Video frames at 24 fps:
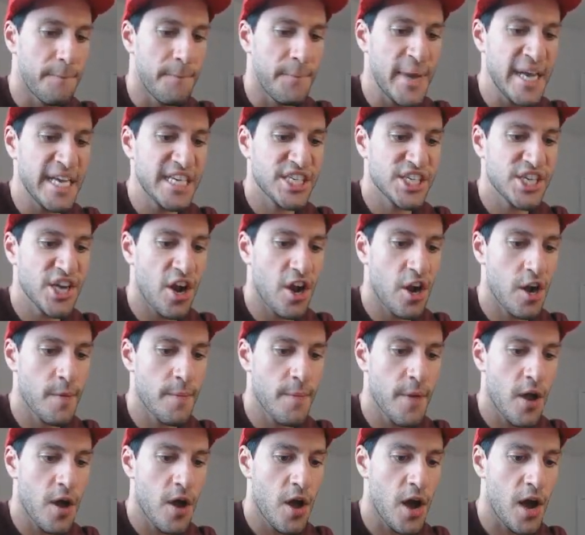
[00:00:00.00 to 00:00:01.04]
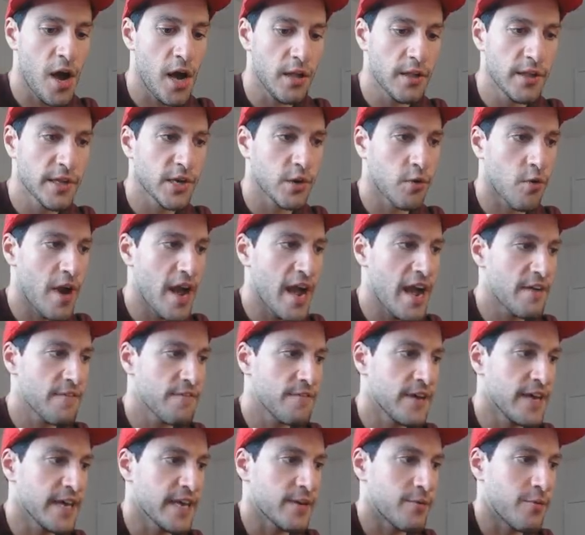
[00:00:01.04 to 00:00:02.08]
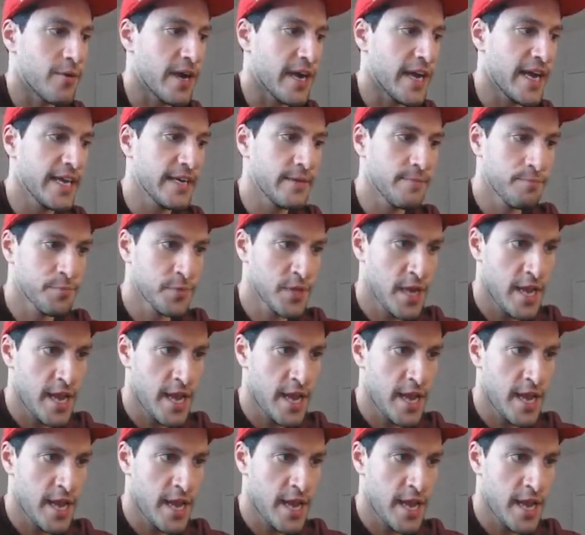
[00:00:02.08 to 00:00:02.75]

Bisharp Holographic, wait.